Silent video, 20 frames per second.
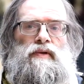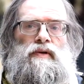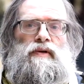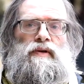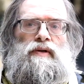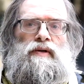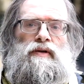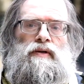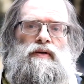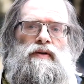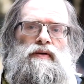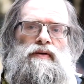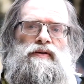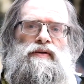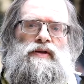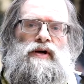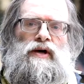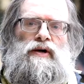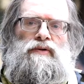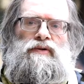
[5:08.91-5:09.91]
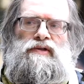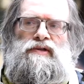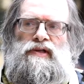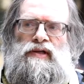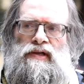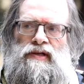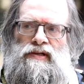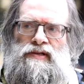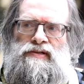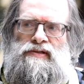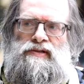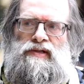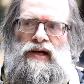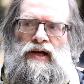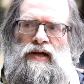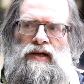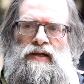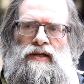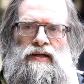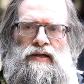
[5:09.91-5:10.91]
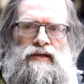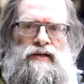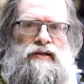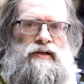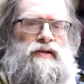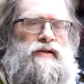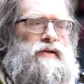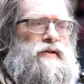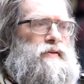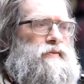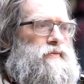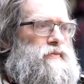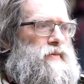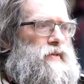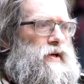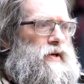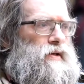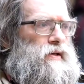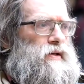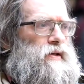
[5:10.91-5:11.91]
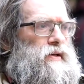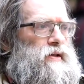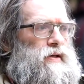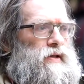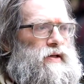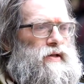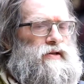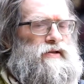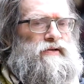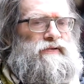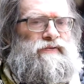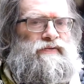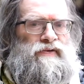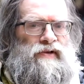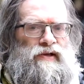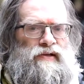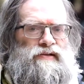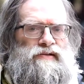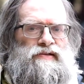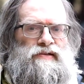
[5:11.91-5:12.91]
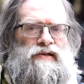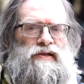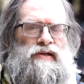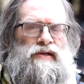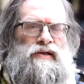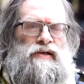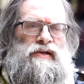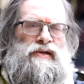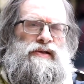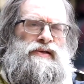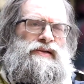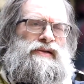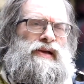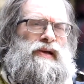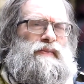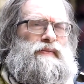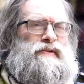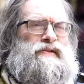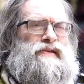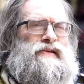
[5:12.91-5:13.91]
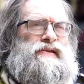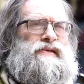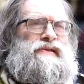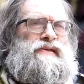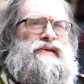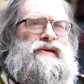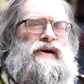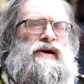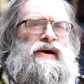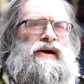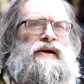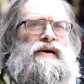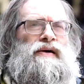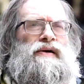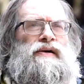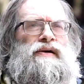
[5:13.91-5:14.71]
Nowadays, I hear many lady friends say, yeah, but India,